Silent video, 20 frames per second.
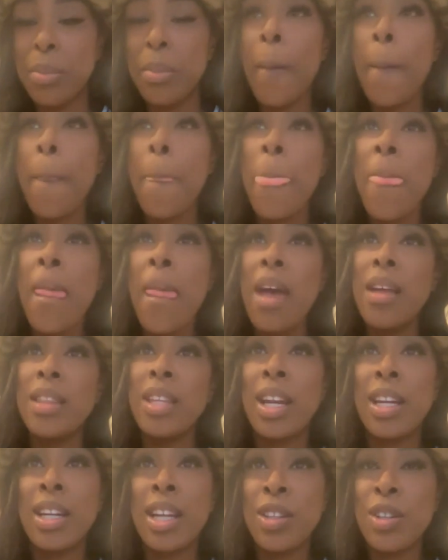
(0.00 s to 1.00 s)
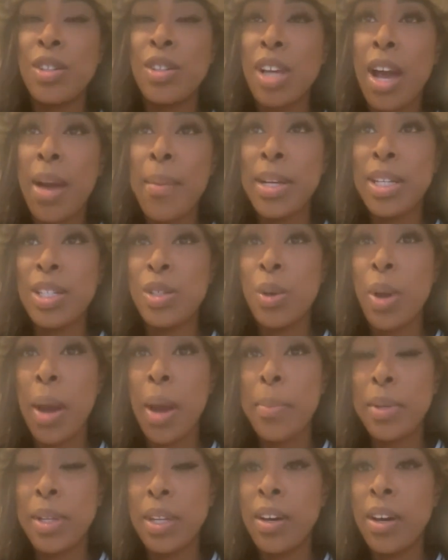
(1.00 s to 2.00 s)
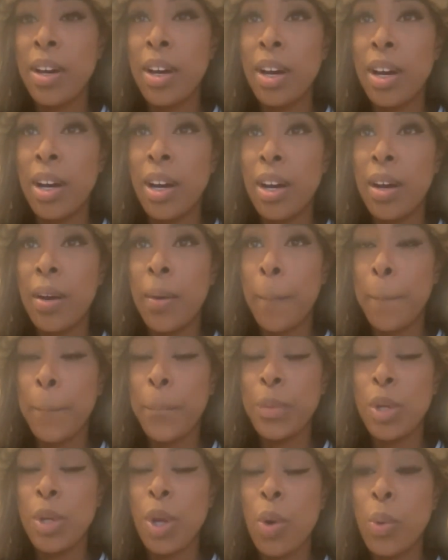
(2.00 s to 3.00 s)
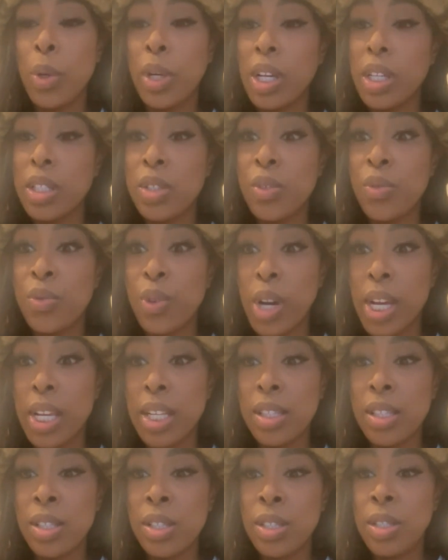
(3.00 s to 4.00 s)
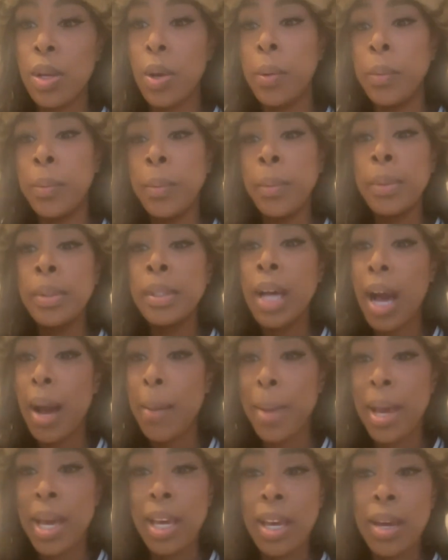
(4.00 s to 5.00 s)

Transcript: I talked to him. And then another time, I do happen to know one of his friends, so